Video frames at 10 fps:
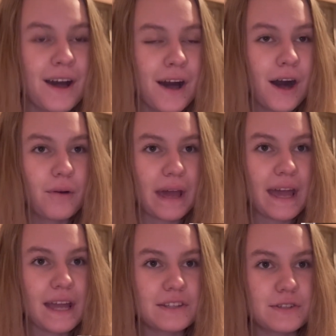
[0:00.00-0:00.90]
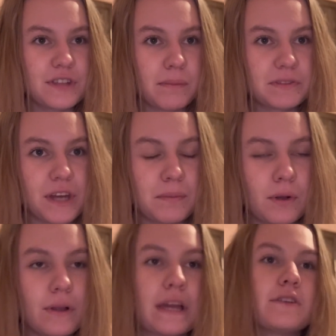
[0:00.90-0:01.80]
Okay, into
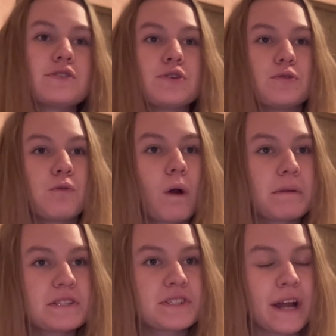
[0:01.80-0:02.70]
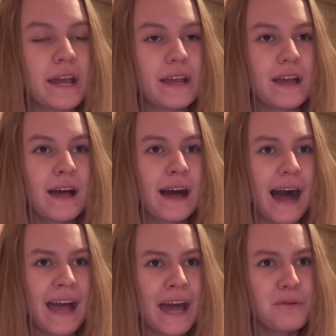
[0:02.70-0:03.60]
double-double, into forward strike.
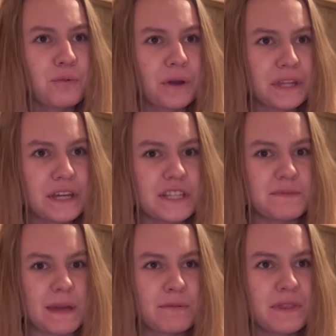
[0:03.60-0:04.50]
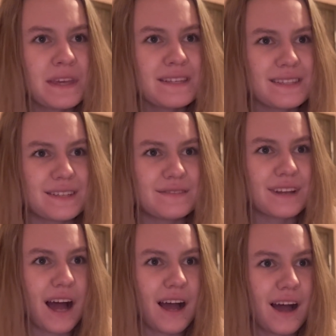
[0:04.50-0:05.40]
I had really good speed with this,
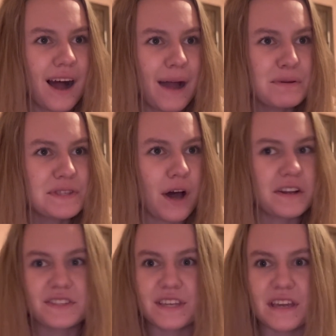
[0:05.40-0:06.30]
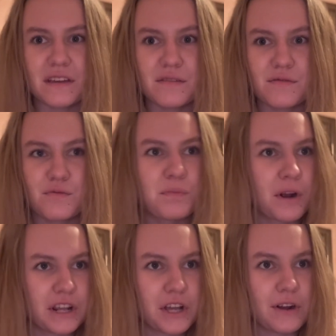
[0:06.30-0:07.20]
and I was honestly
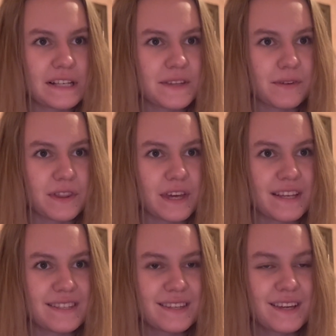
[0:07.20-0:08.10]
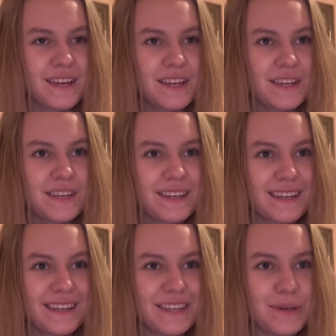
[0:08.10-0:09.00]
pretty aggressive with this.
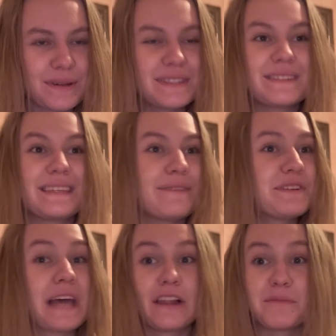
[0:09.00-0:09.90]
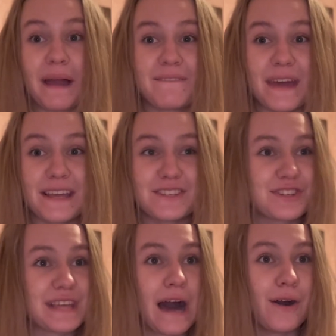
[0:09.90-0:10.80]
You can even tell in my face
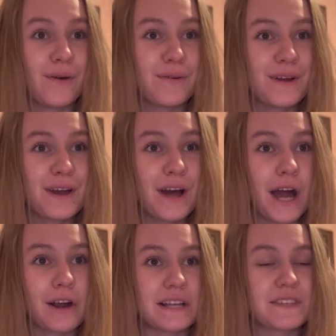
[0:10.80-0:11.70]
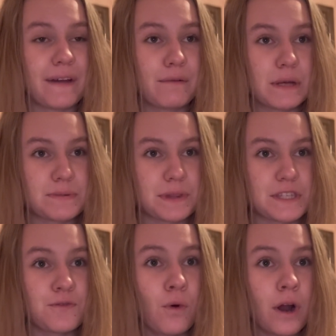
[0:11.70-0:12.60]
just how aggressive I was with
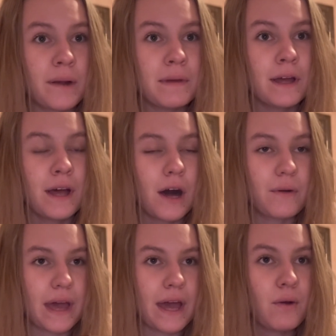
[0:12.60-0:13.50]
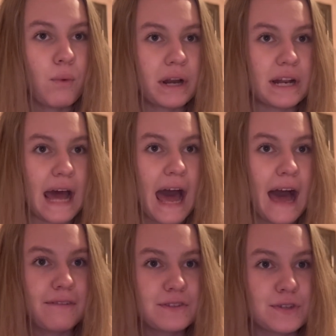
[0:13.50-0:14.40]
this form. Okay,
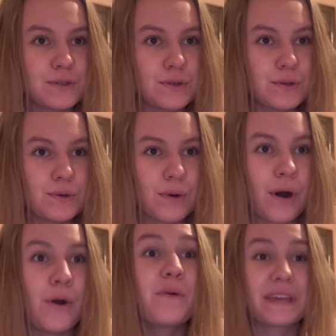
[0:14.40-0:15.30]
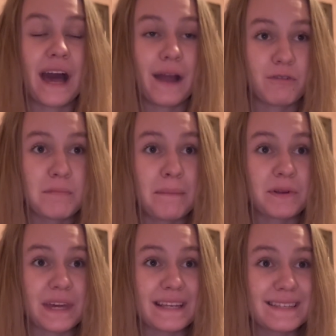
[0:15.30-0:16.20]
1.5 to, oh yeah, I
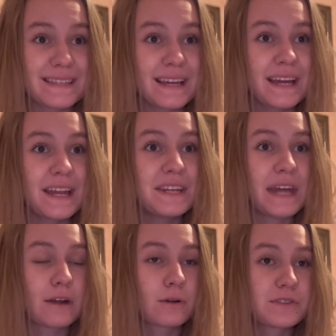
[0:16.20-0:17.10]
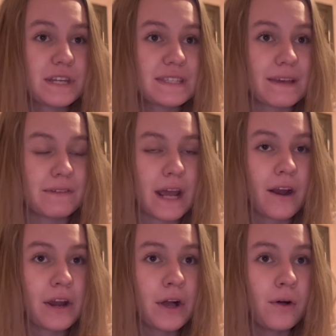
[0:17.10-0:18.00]
remember this. Neck roll cheat 7
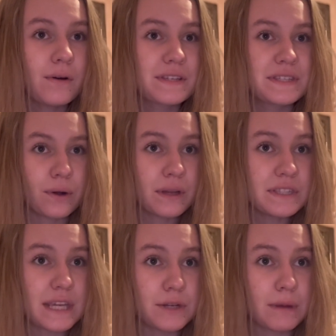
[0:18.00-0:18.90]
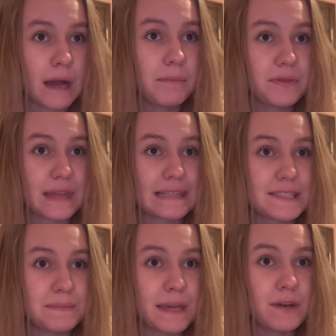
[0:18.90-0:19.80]
aerial, still continuing up with that
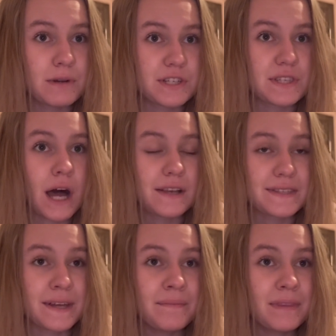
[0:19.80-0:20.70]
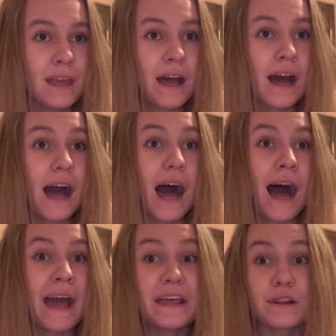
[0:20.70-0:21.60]
speed, which is awesome.
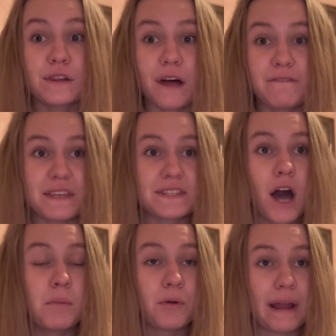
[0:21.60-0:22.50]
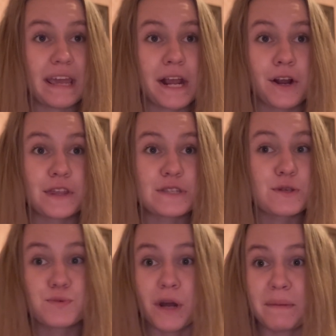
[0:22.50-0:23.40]
I love this combo right here. This
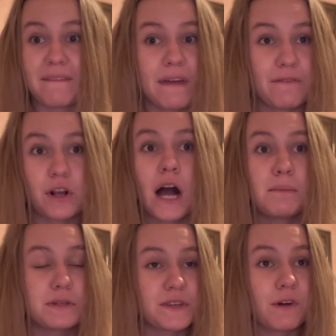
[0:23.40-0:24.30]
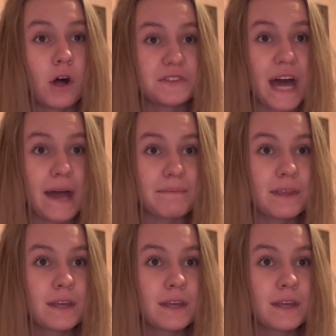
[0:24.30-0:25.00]
was one of my favorite combos of all time.